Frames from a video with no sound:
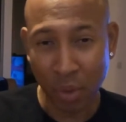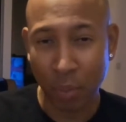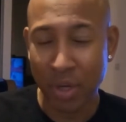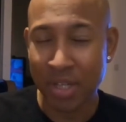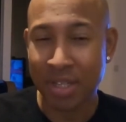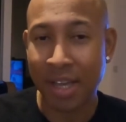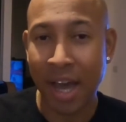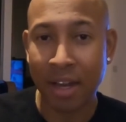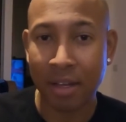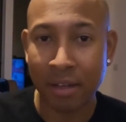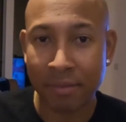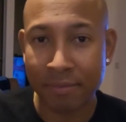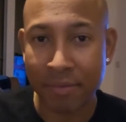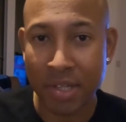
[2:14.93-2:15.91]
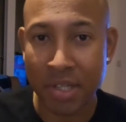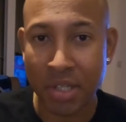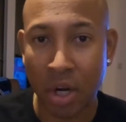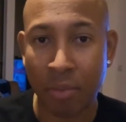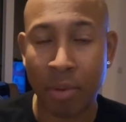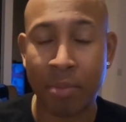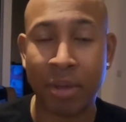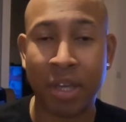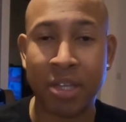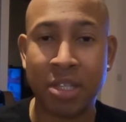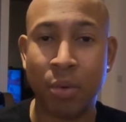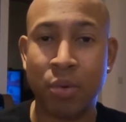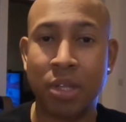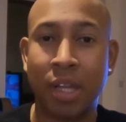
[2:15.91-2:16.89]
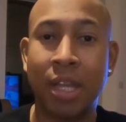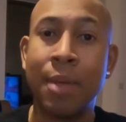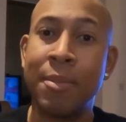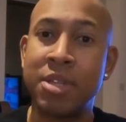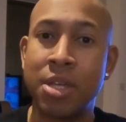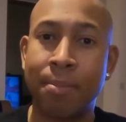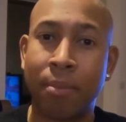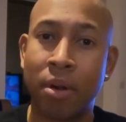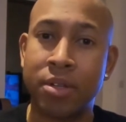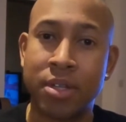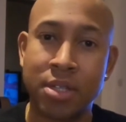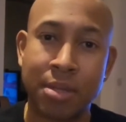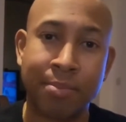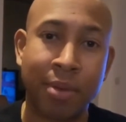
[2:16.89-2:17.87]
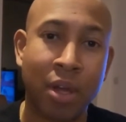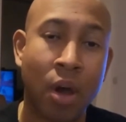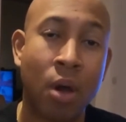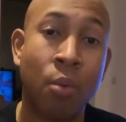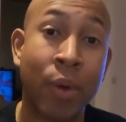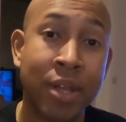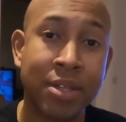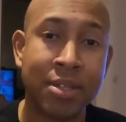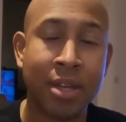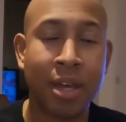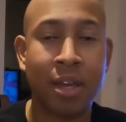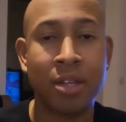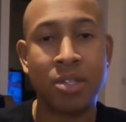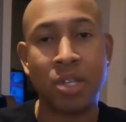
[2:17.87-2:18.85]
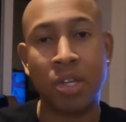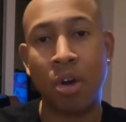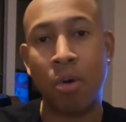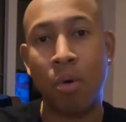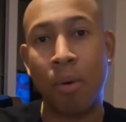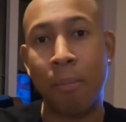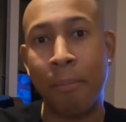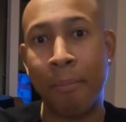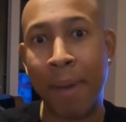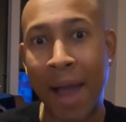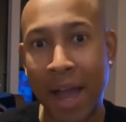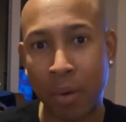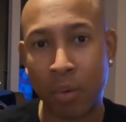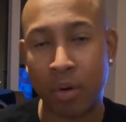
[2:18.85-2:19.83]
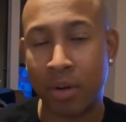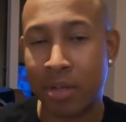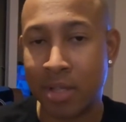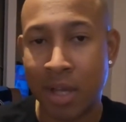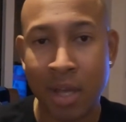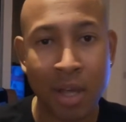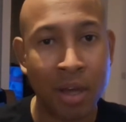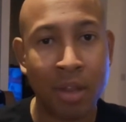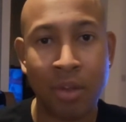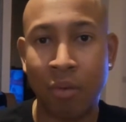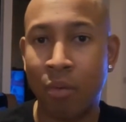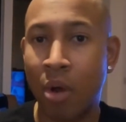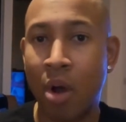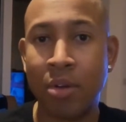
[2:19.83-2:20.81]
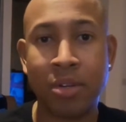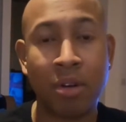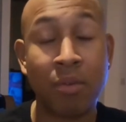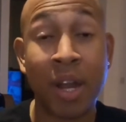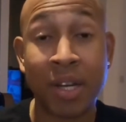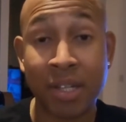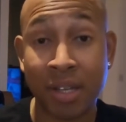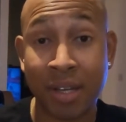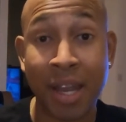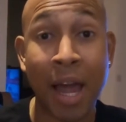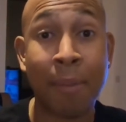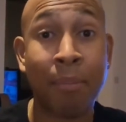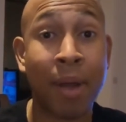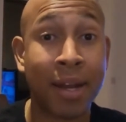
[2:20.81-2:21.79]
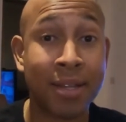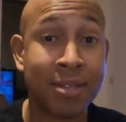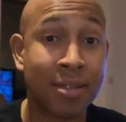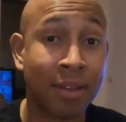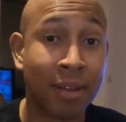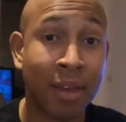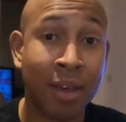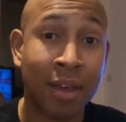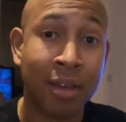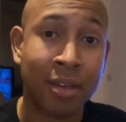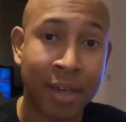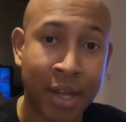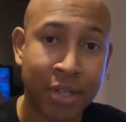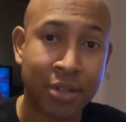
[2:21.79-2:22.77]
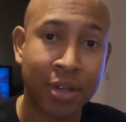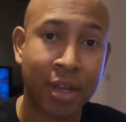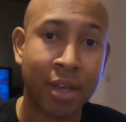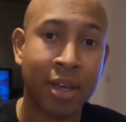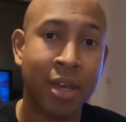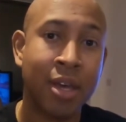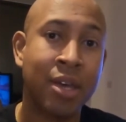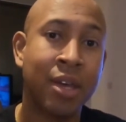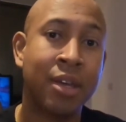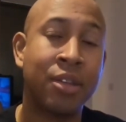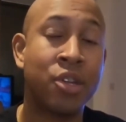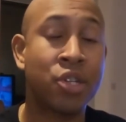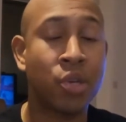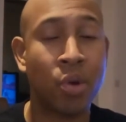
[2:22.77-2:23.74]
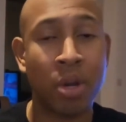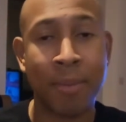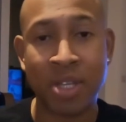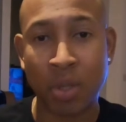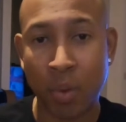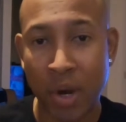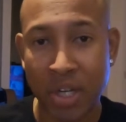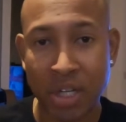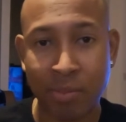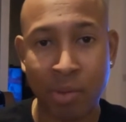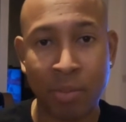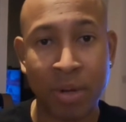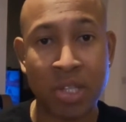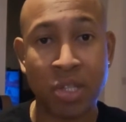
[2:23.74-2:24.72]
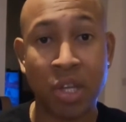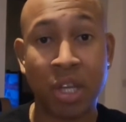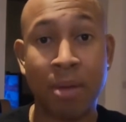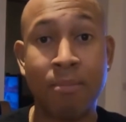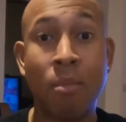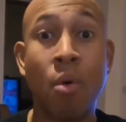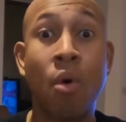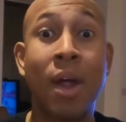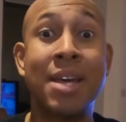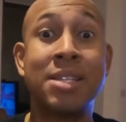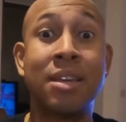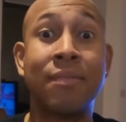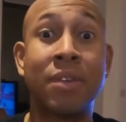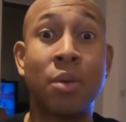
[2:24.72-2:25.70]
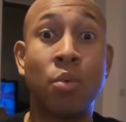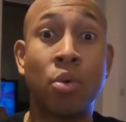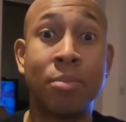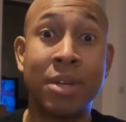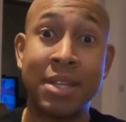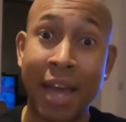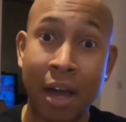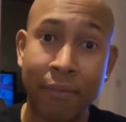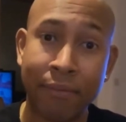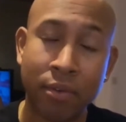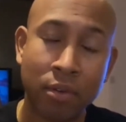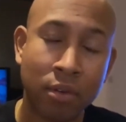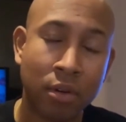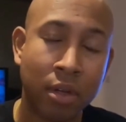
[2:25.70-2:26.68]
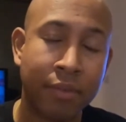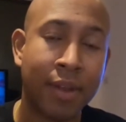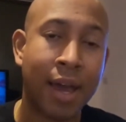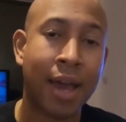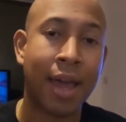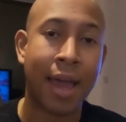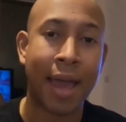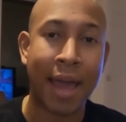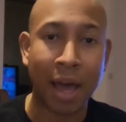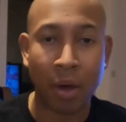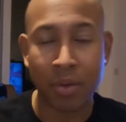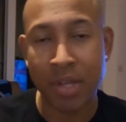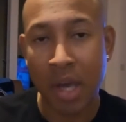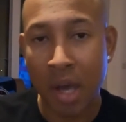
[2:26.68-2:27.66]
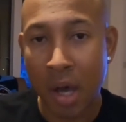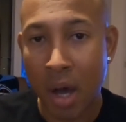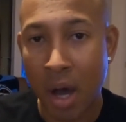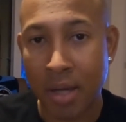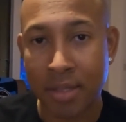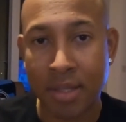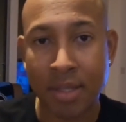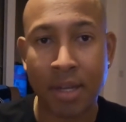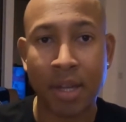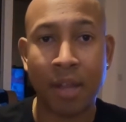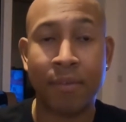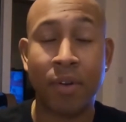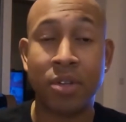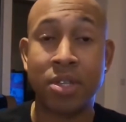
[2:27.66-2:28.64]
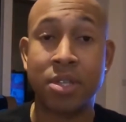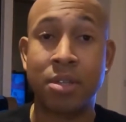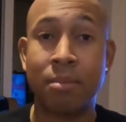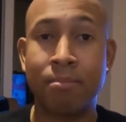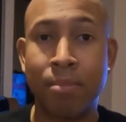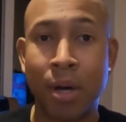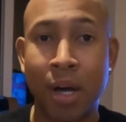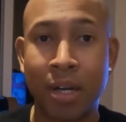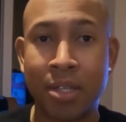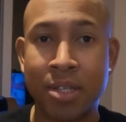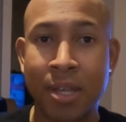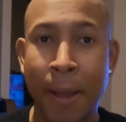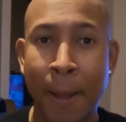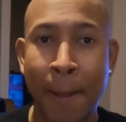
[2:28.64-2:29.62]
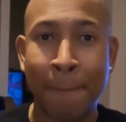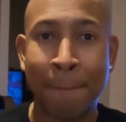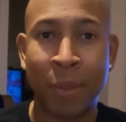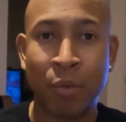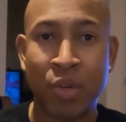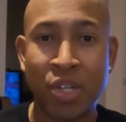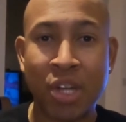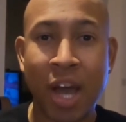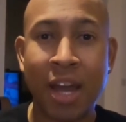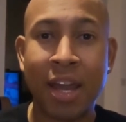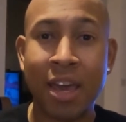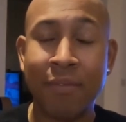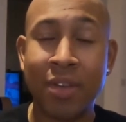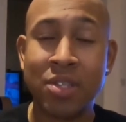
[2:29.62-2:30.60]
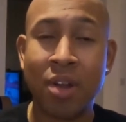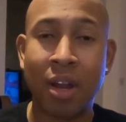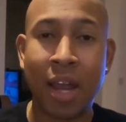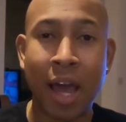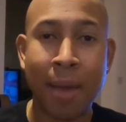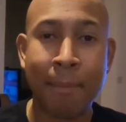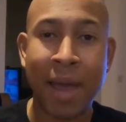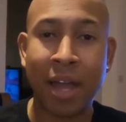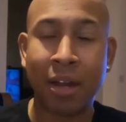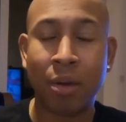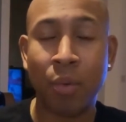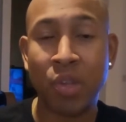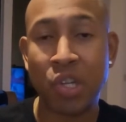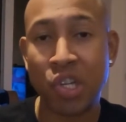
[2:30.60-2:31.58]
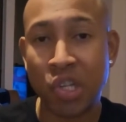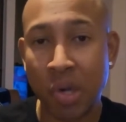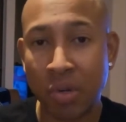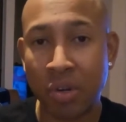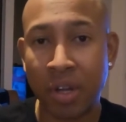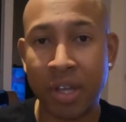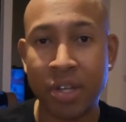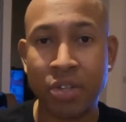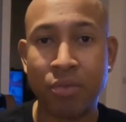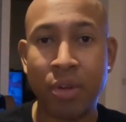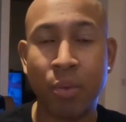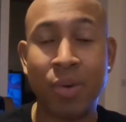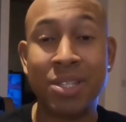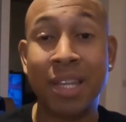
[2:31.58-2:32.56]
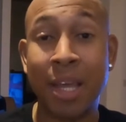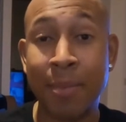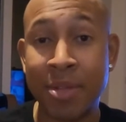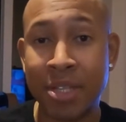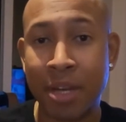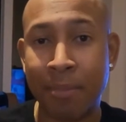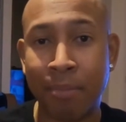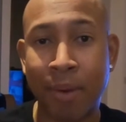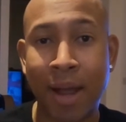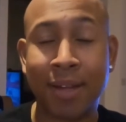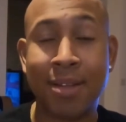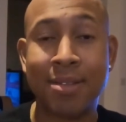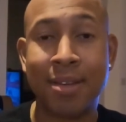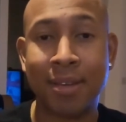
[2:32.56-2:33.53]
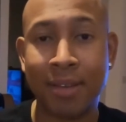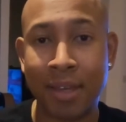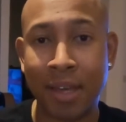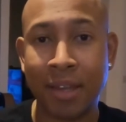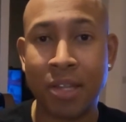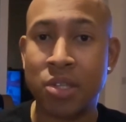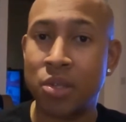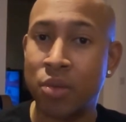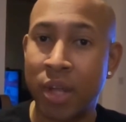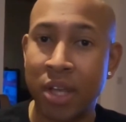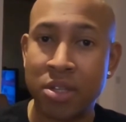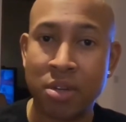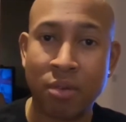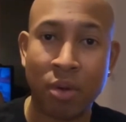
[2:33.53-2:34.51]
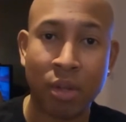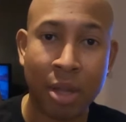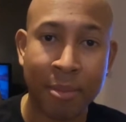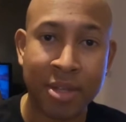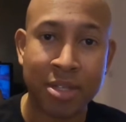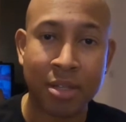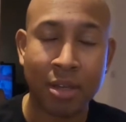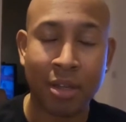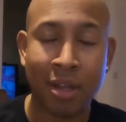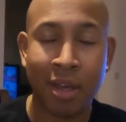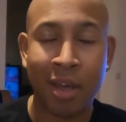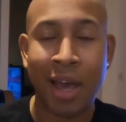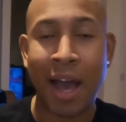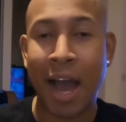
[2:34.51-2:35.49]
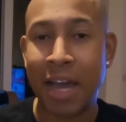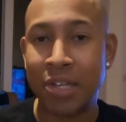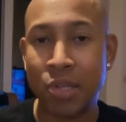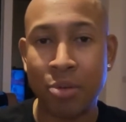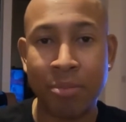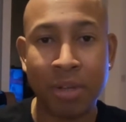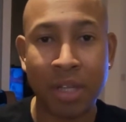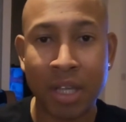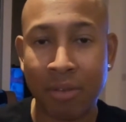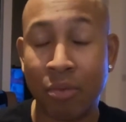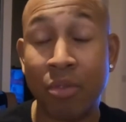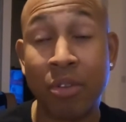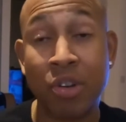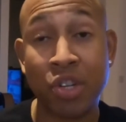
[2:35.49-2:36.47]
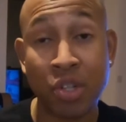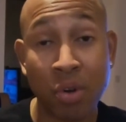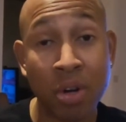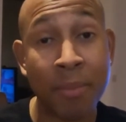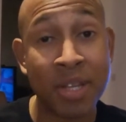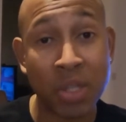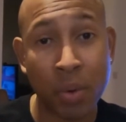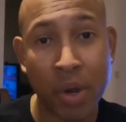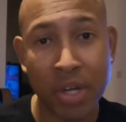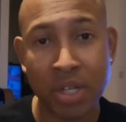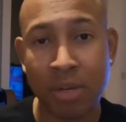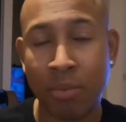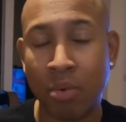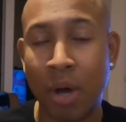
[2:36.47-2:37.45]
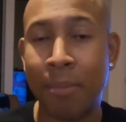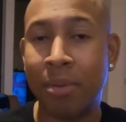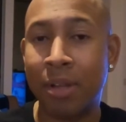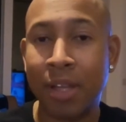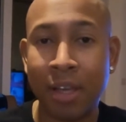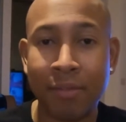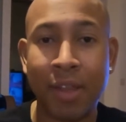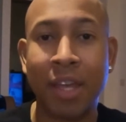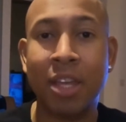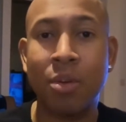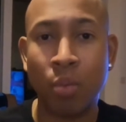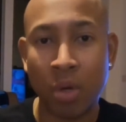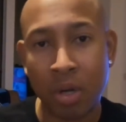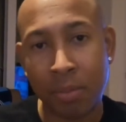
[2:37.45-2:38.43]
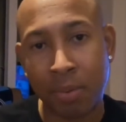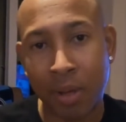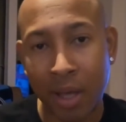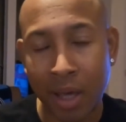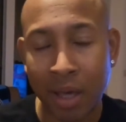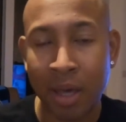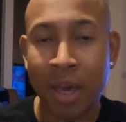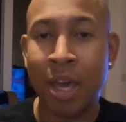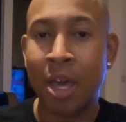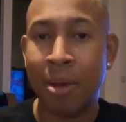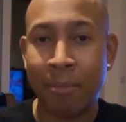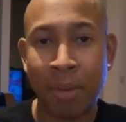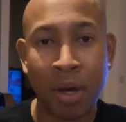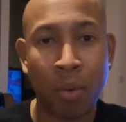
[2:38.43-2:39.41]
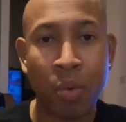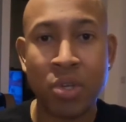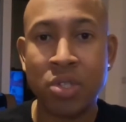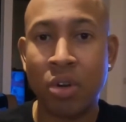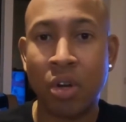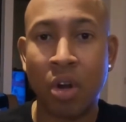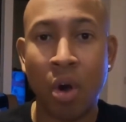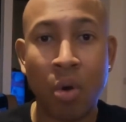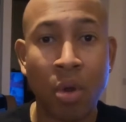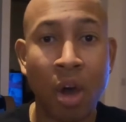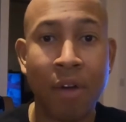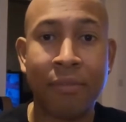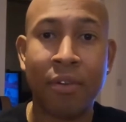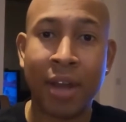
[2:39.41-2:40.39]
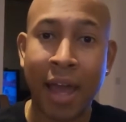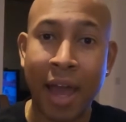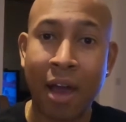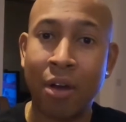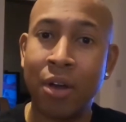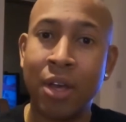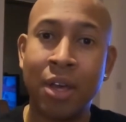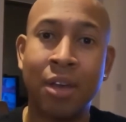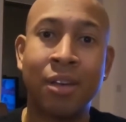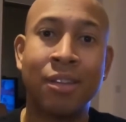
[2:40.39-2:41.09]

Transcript: which is kind of disturbing because he was a limited participant on Wednesday to go backwards in the wrong direction, not practicing yesterday. They're showing him as questionable, but it's looking more as if he will be doubtful, if not out, on Sunday versus the Bucs. Rashaan Evans, our linebacker with a shoulder injury, was limited in practice again. It's two days in a row limited. I do believe they're showing him as questionable. I believe that he will play, but we're still going to hold off for now